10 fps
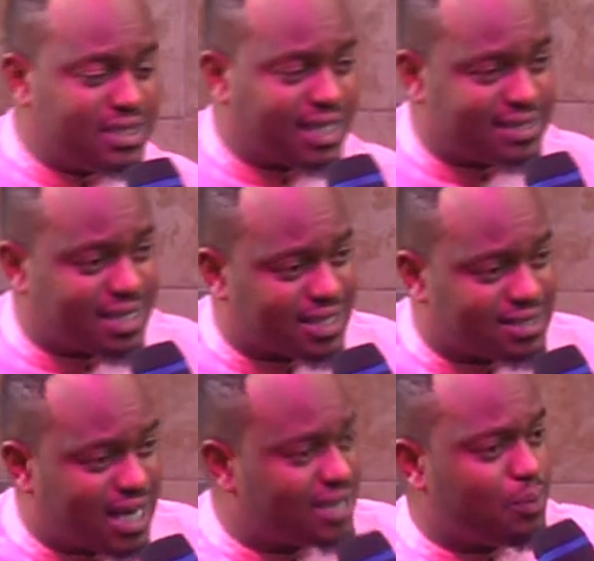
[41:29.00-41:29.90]
intercessors,
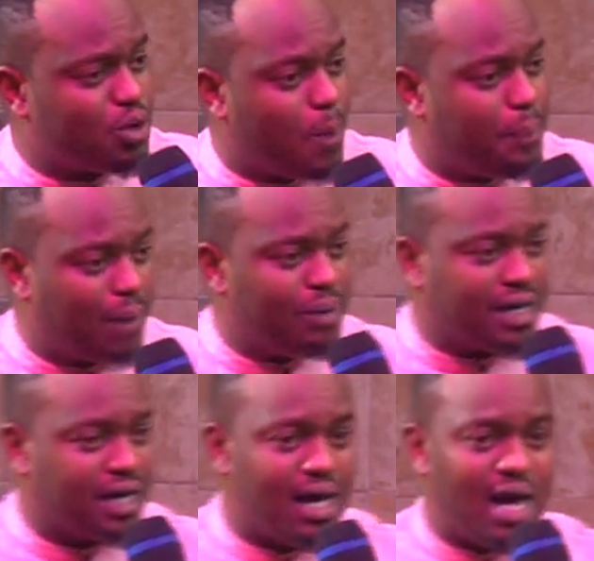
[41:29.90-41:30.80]
let them go public.
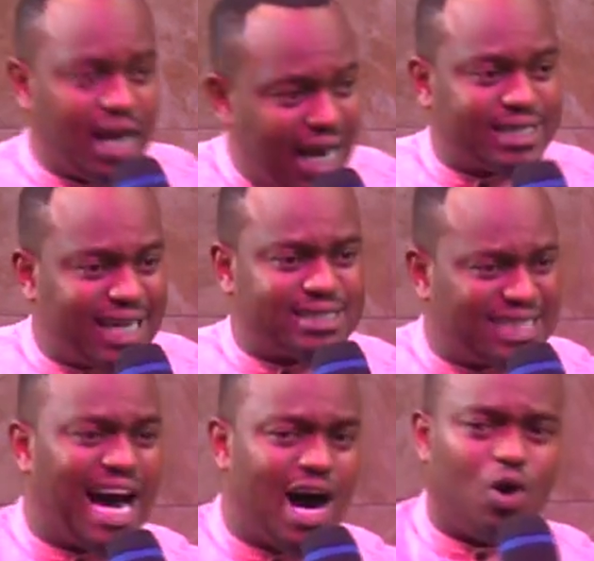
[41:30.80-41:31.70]
Let us
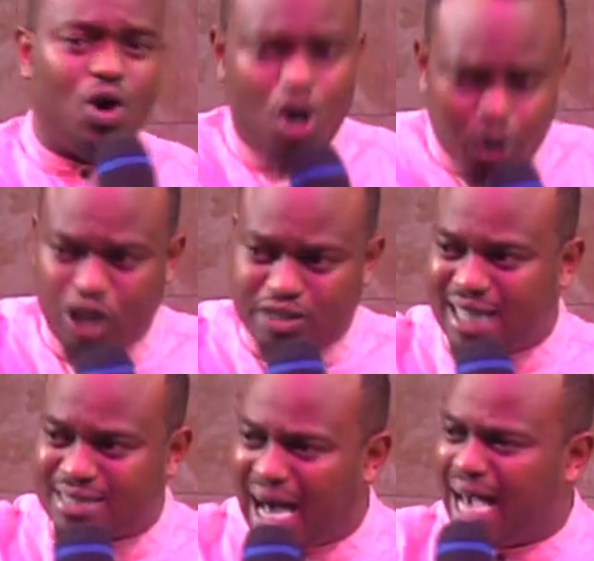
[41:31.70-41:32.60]
now not
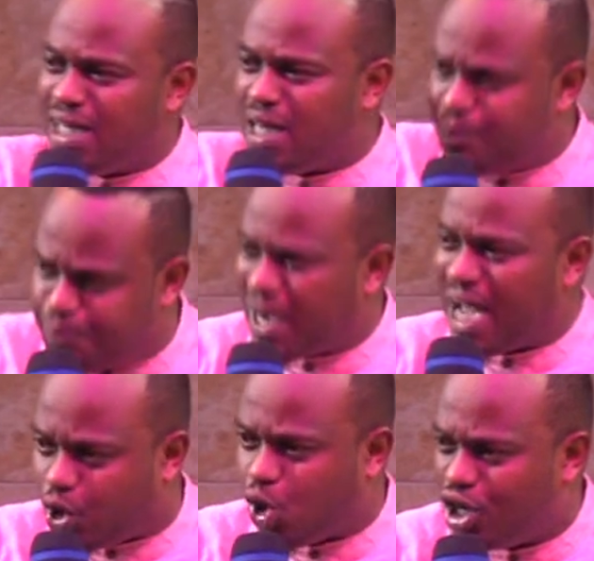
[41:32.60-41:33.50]
just hide in a
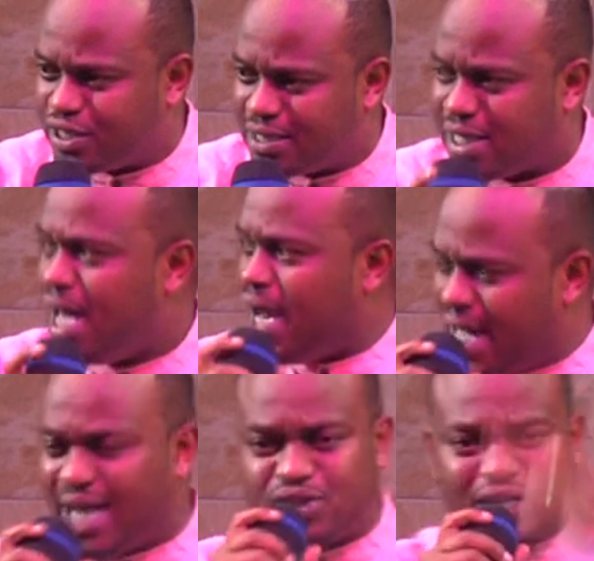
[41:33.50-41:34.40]
prayer closet.
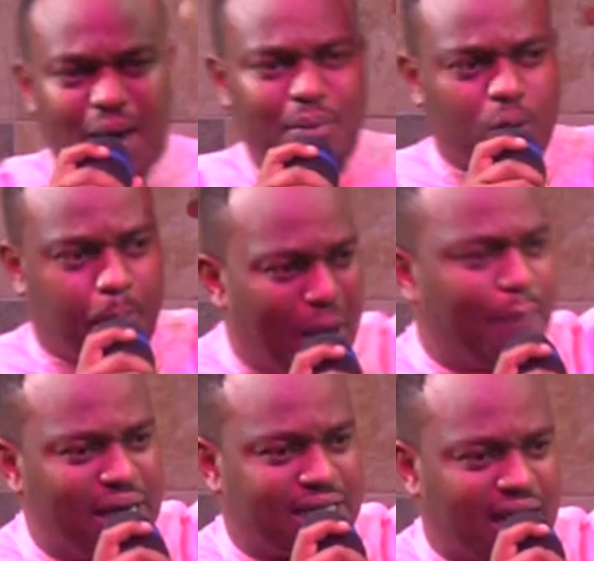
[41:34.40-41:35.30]
Let us come out
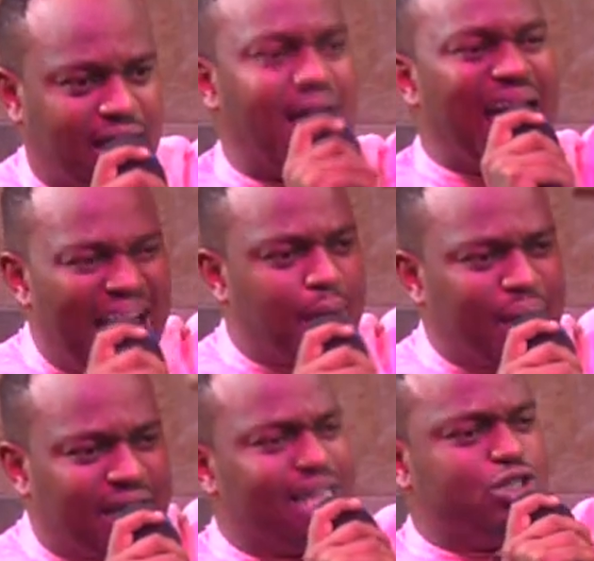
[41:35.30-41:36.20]
publicly and
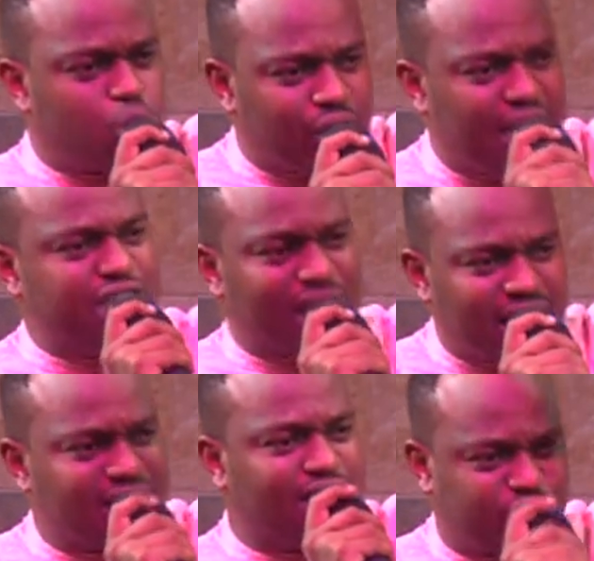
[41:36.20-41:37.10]
begin to release another